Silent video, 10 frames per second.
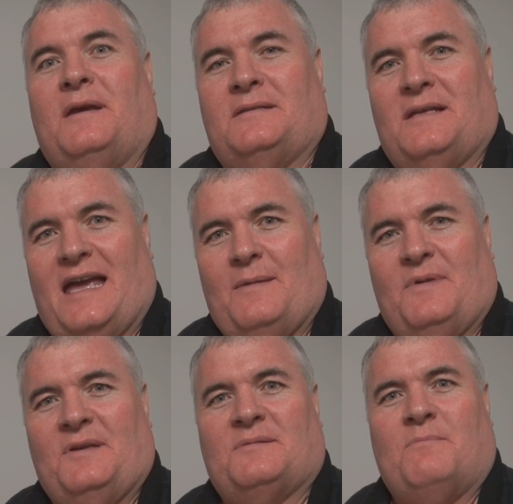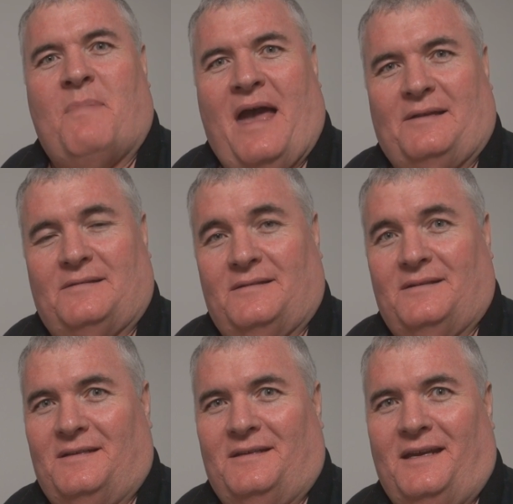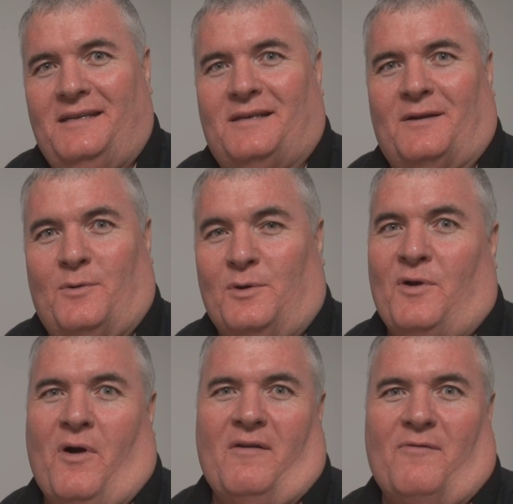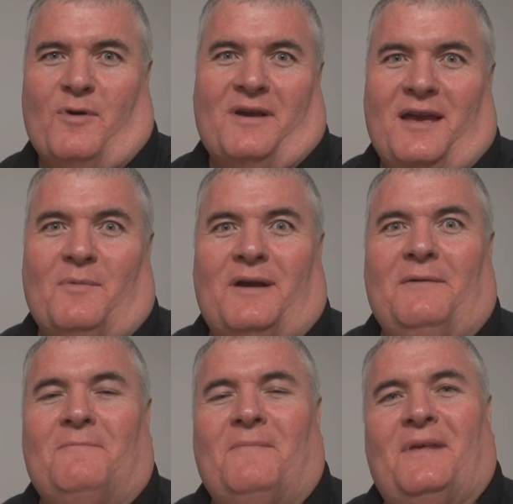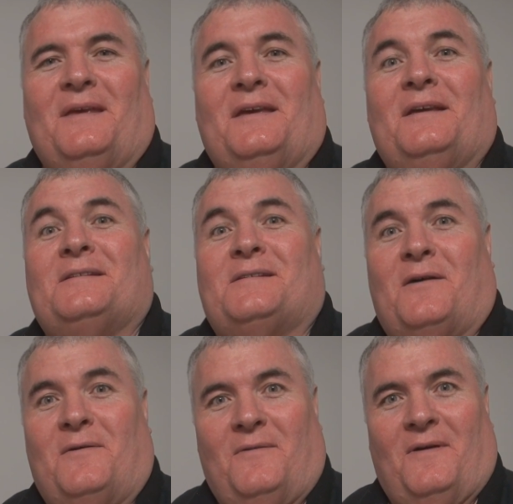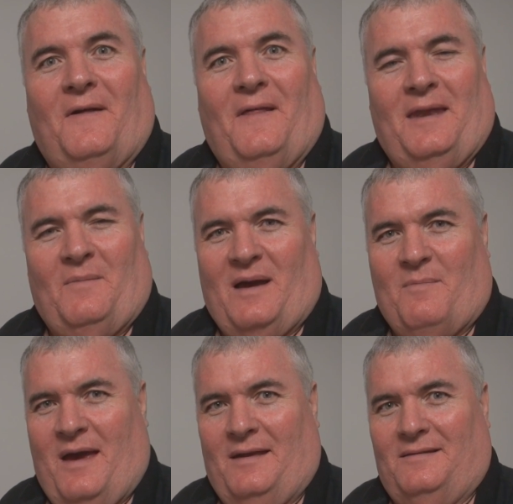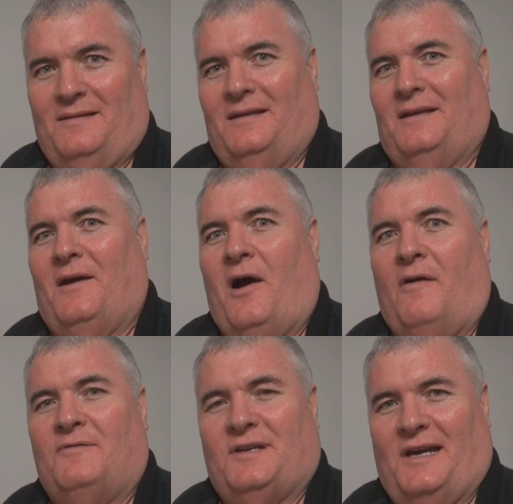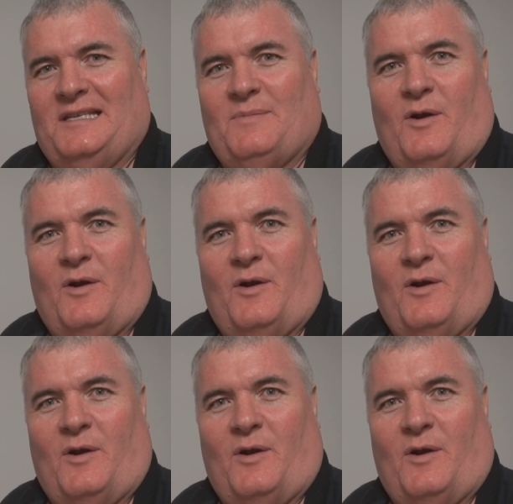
His name is Matt. He's a good guy for a Kiwi. So anyway, Matt, I've changed